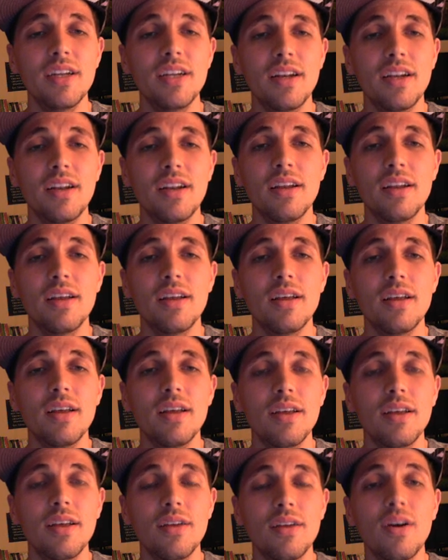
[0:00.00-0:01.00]
And,
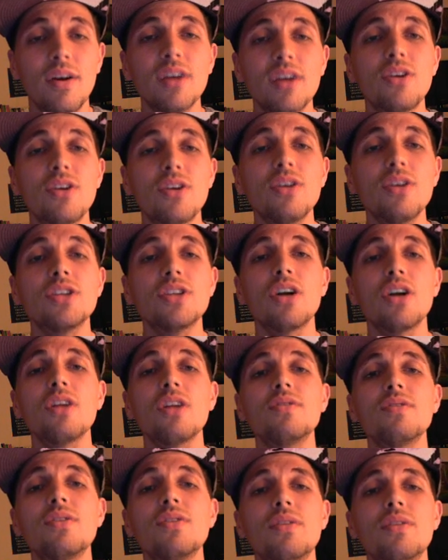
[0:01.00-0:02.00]
you know, I encourage
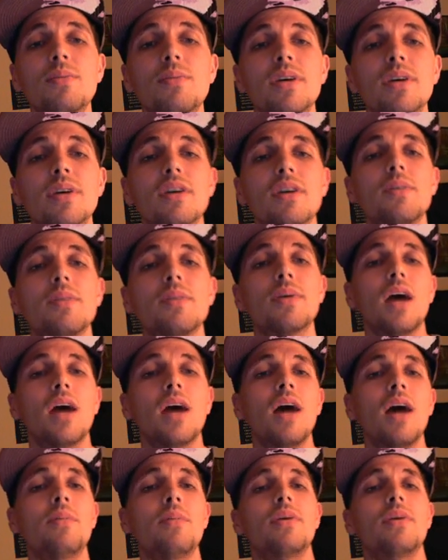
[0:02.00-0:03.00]
all of you to pick up a
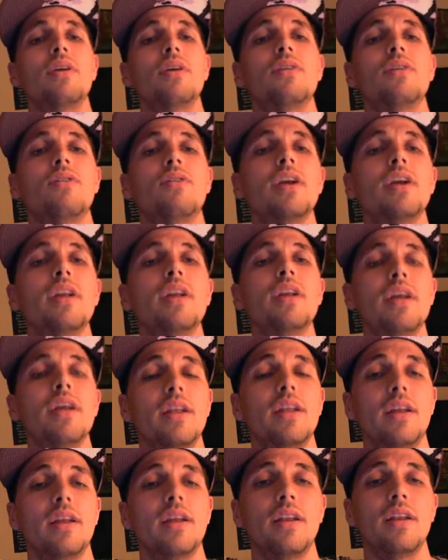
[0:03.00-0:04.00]
copy and read it,
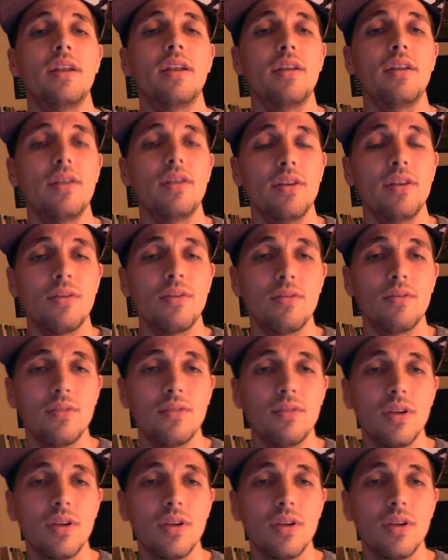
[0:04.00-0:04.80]
and, you know,